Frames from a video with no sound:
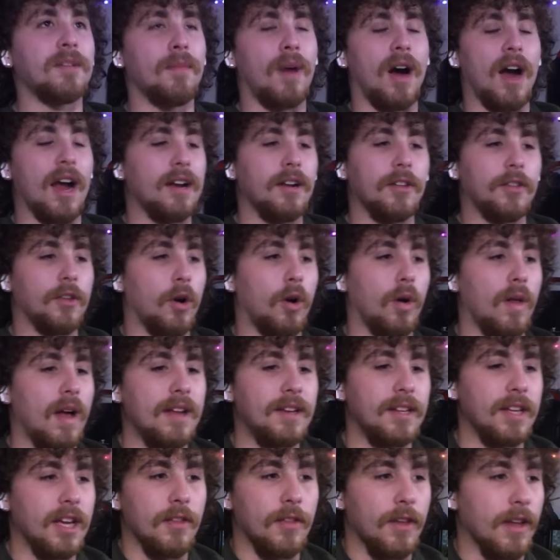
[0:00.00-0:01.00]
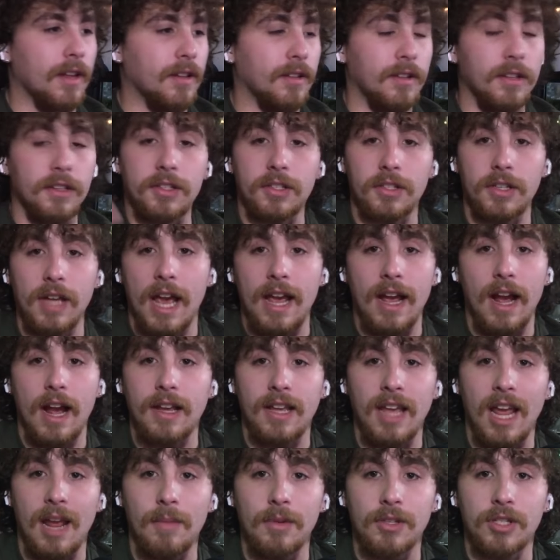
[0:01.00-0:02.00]
in mind, the whole idea that this AI
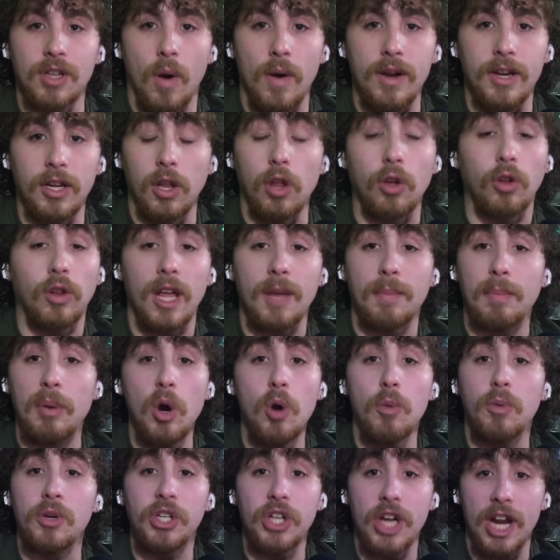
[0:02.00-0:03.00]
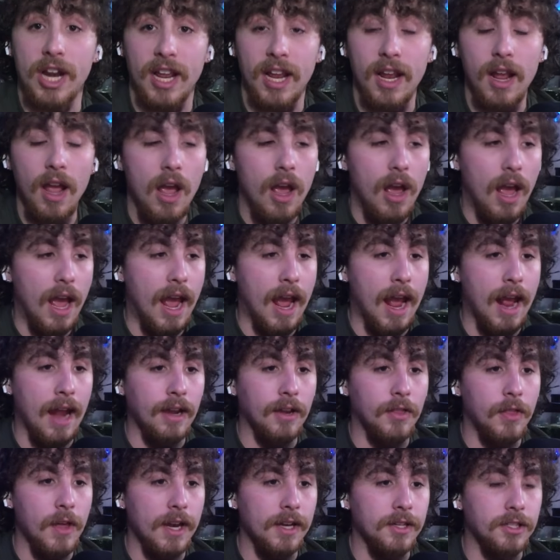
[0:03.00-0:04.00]
game is going to look like poop shitty and
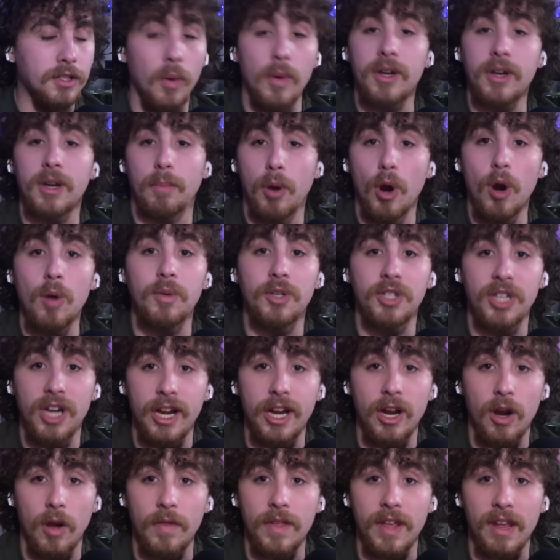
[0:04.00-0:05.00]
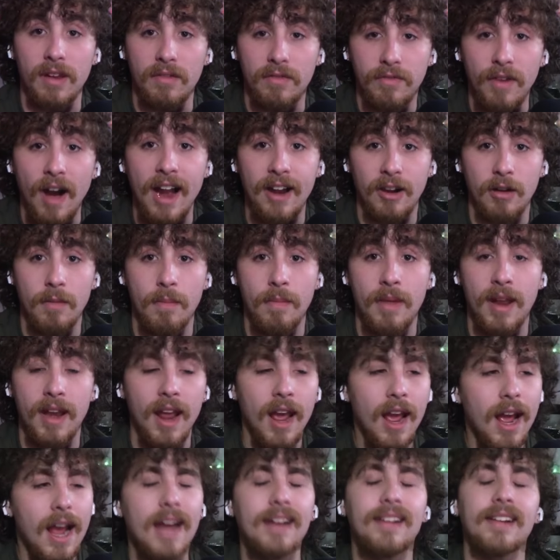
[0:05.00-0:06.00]
that it's going to poop shitty on the environment,
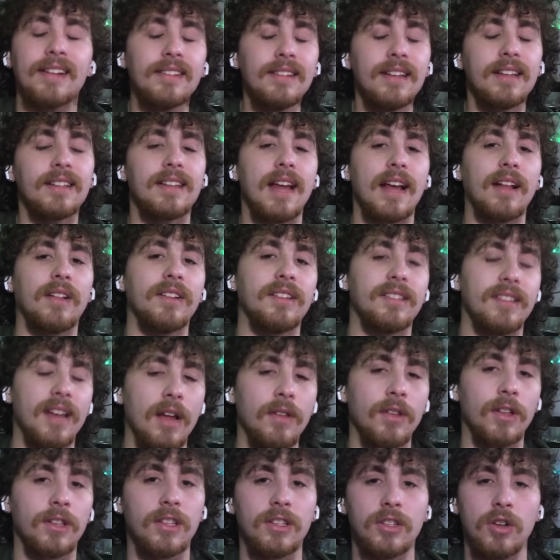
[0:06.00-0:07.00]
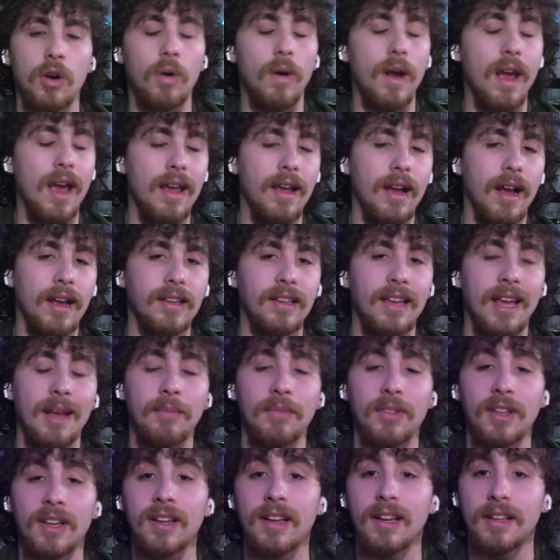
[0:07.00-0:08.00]
it doesn't exactly sound like this whole AI game
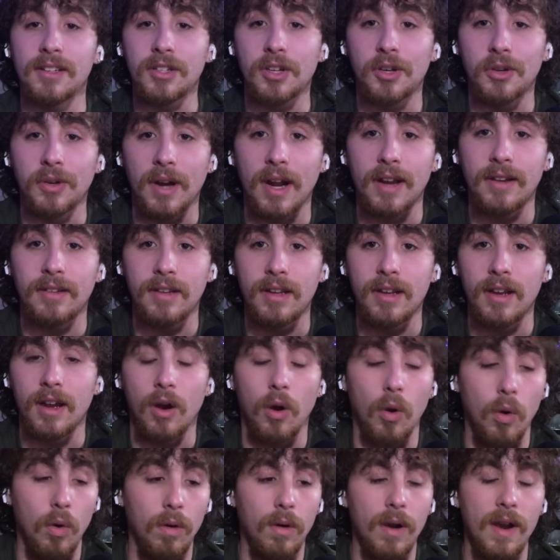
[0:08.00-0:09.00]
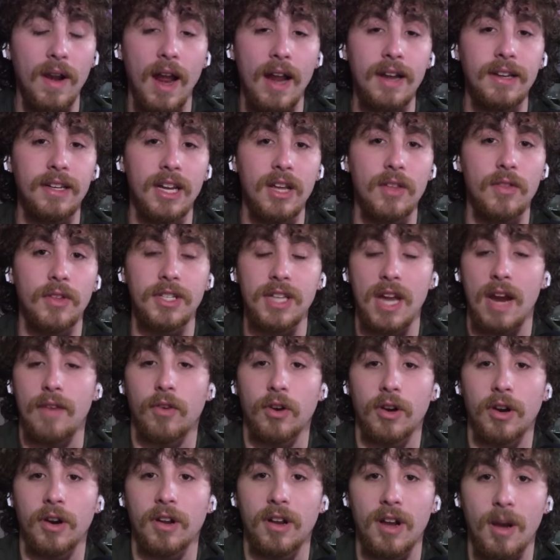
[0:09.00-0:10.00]
thing is a good idea or an idea that's
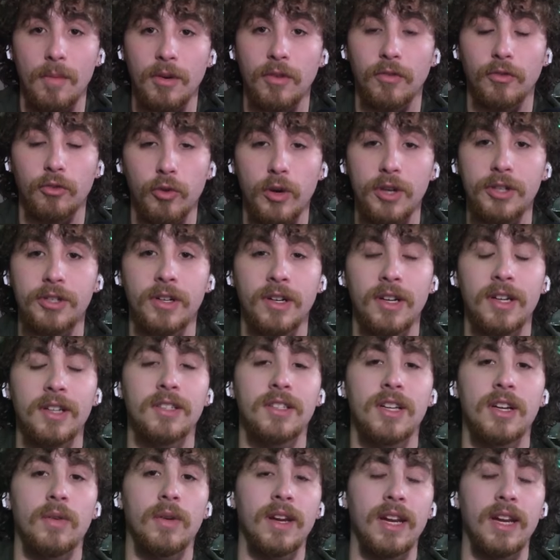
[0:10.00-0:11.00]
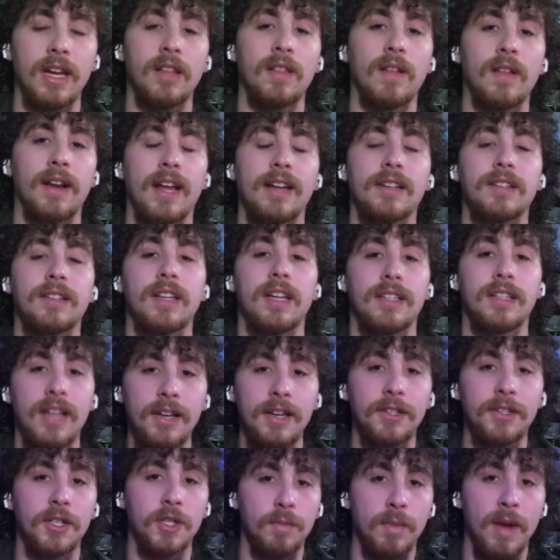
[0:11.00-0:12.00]
ever going to come to fruition, considering Elon has the
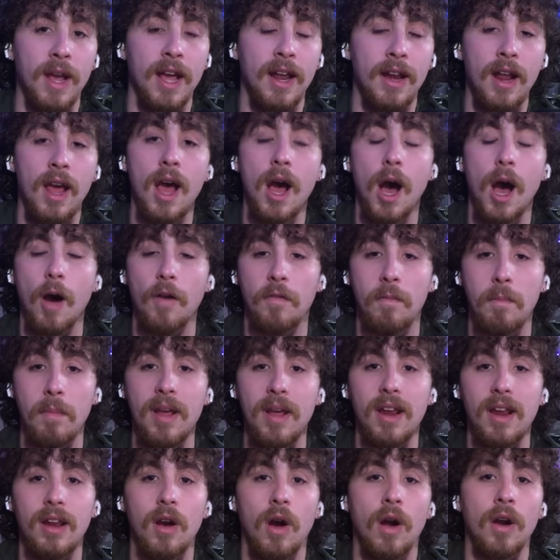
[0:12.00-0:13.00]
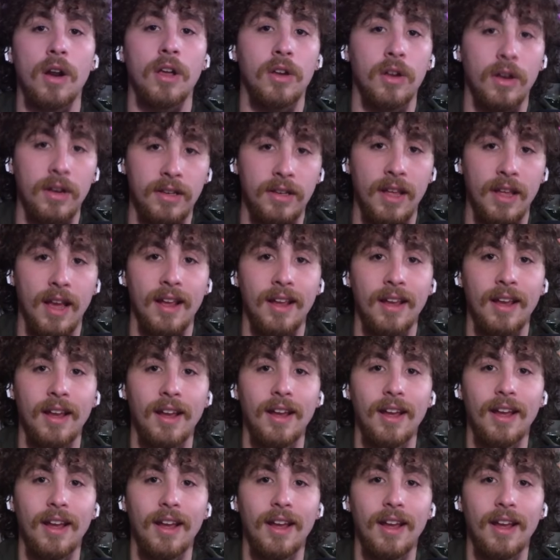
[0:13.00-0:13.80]
attention span of me on a good day.